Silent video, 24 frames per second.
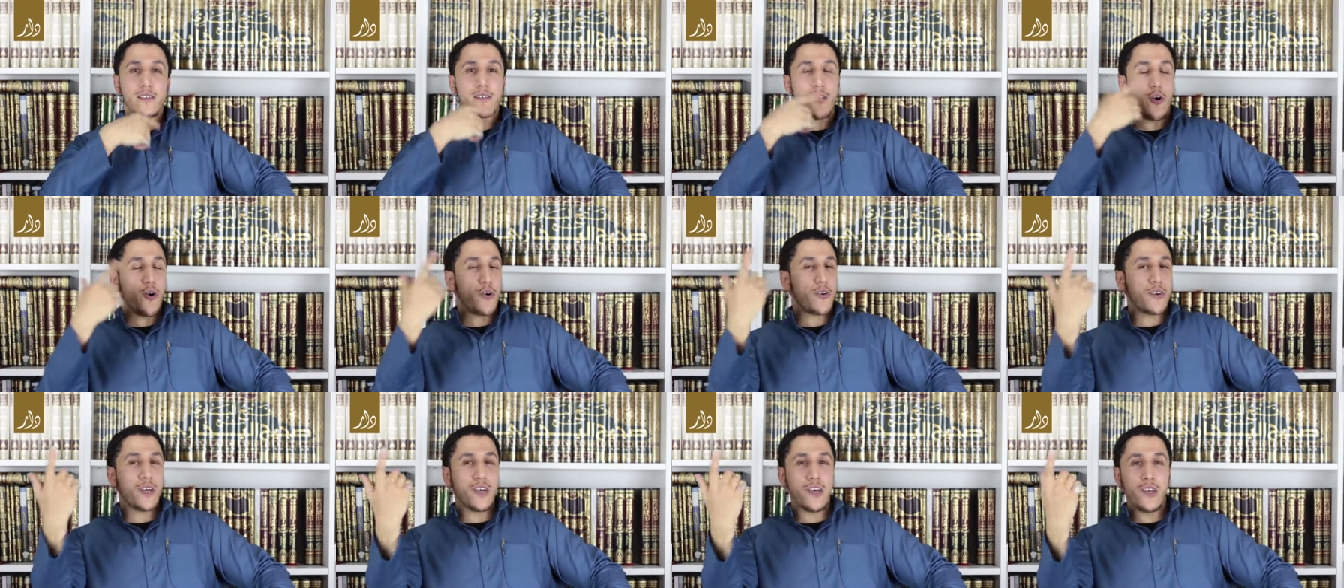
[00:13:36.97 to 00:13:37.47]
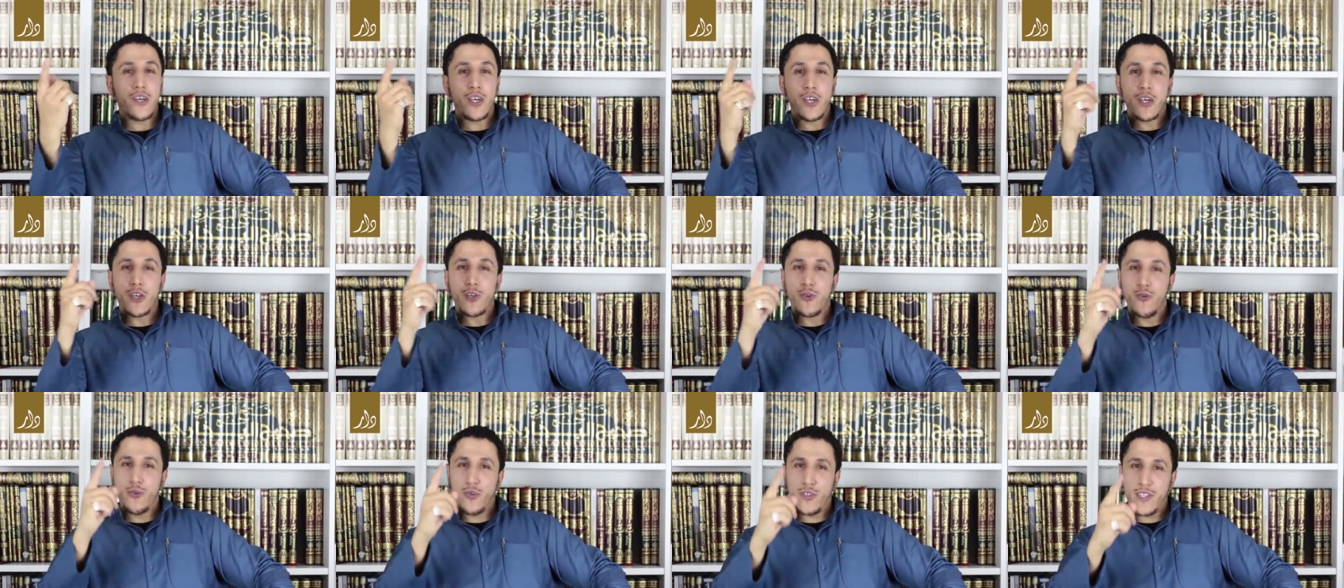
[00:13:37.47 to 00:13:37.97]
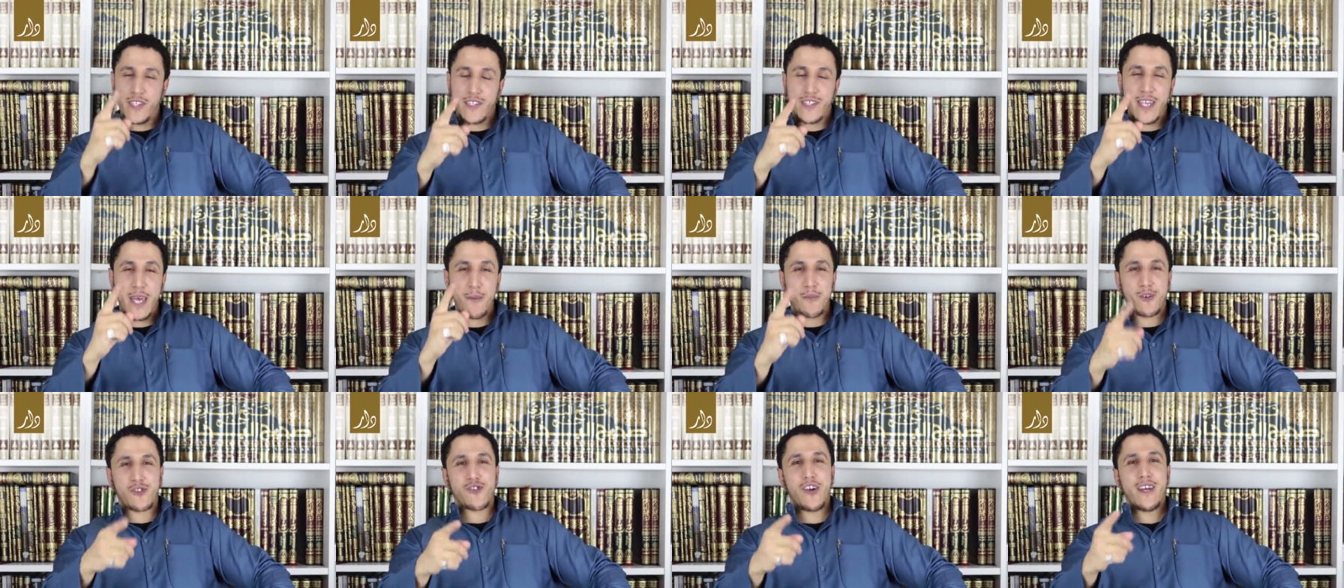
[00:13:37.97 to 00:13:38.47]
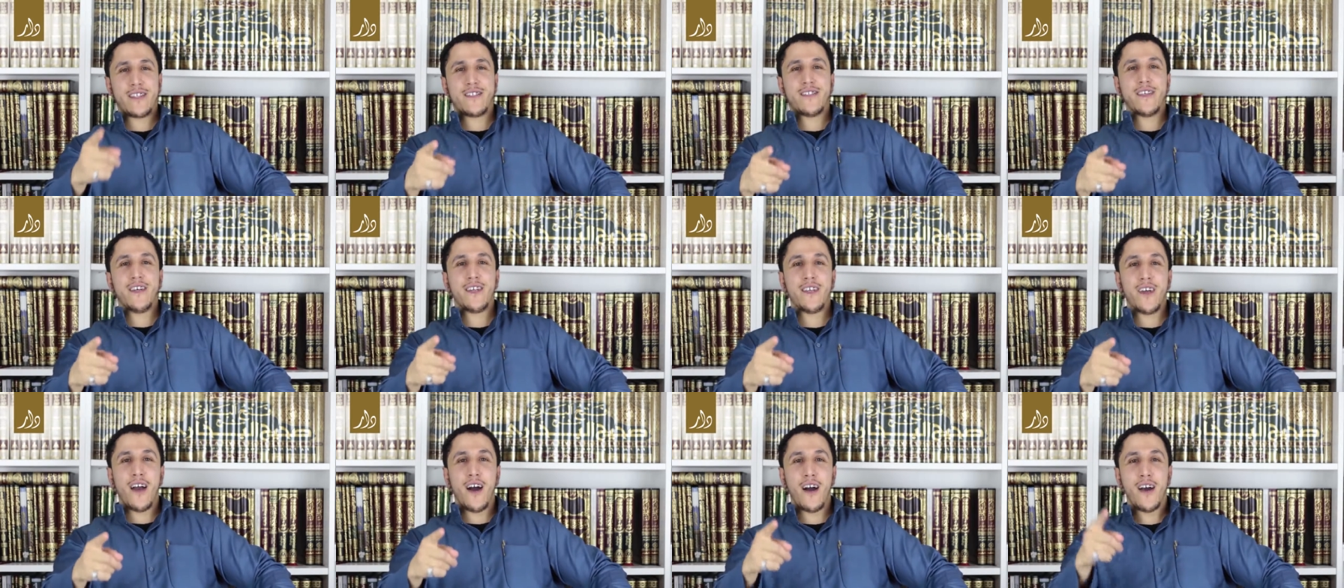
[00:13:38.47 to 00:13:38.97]
So okay, use the same
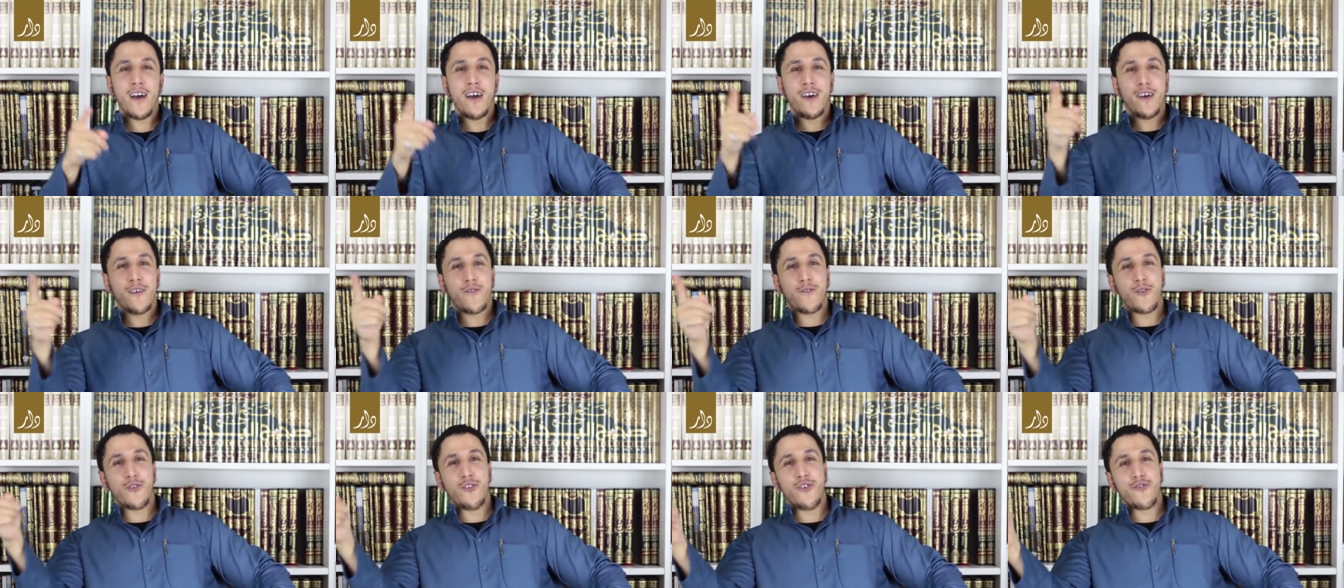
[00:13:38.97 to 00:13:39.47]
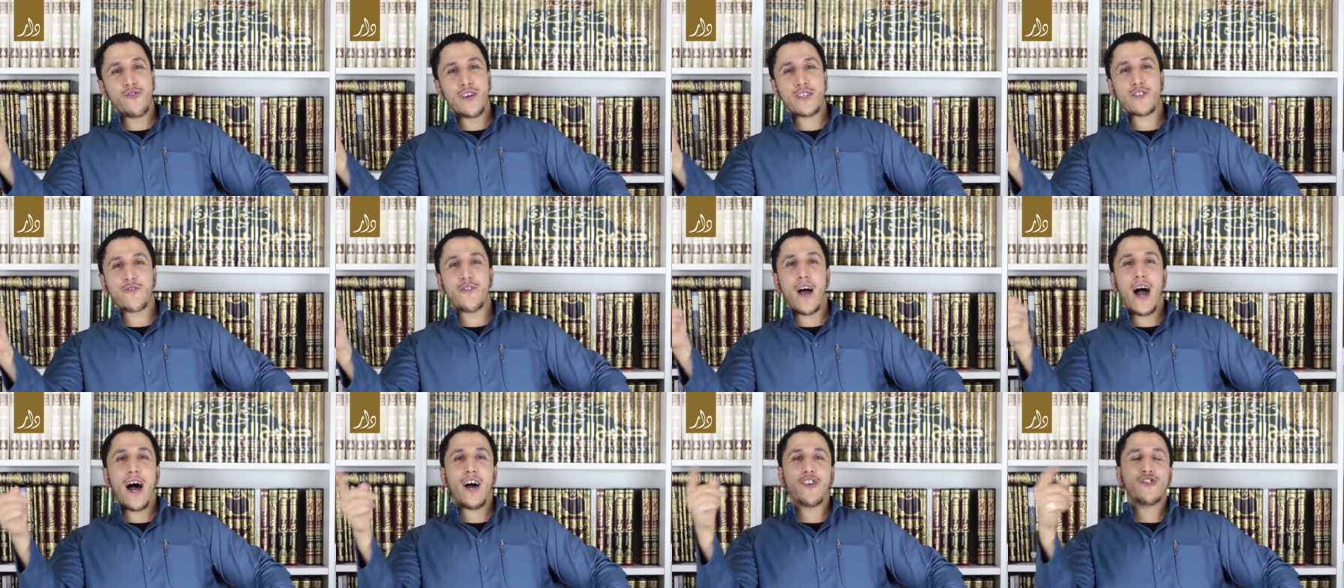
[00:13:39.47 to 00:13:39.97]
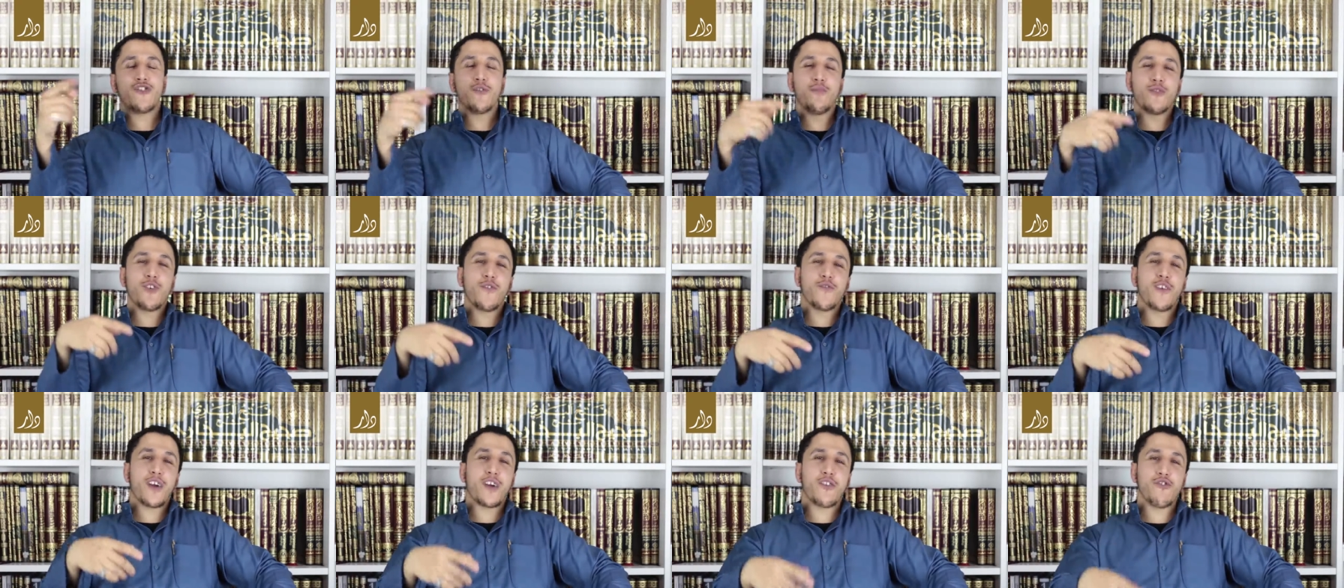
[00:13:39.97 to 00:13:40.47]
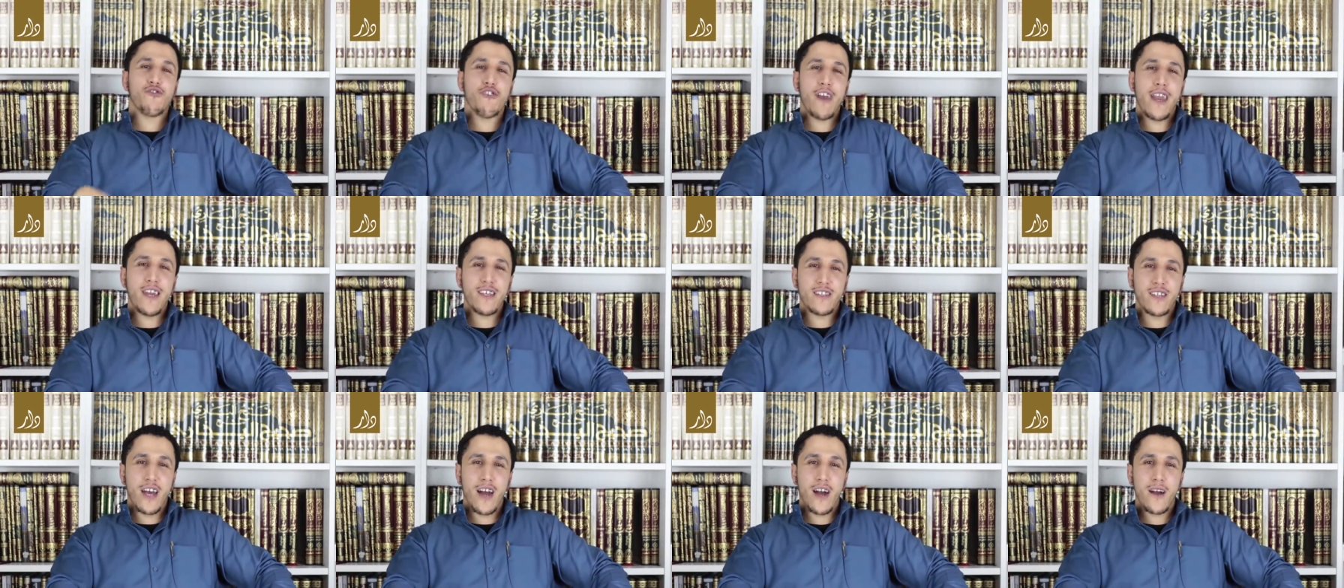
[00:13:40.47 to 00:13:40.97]
criteria for the rest of the attribute of the
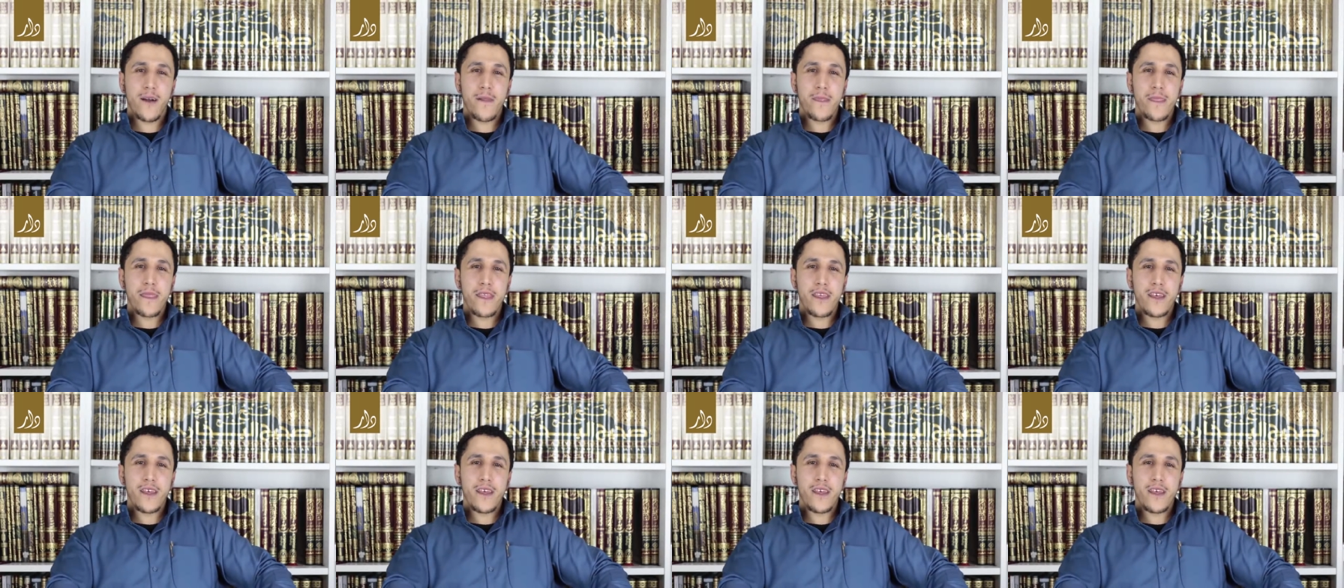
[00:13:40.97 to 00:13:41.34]
Creator.